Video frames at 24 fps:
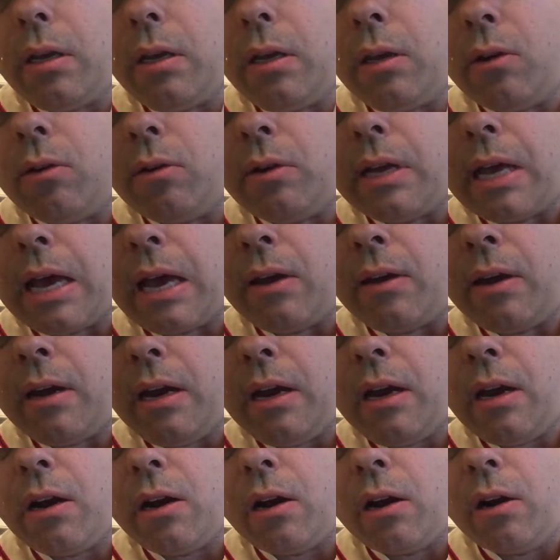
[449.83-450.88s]
you know, down
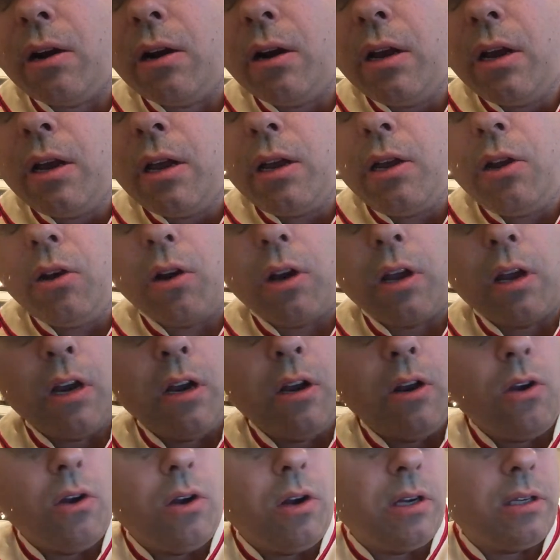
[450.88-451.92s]
here, you're going to
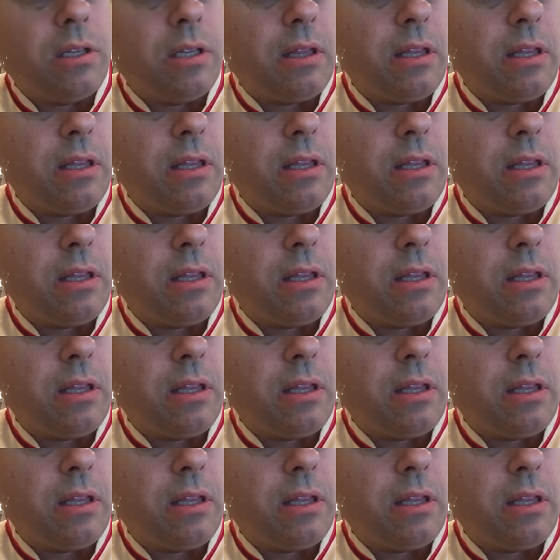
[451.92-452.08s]
notice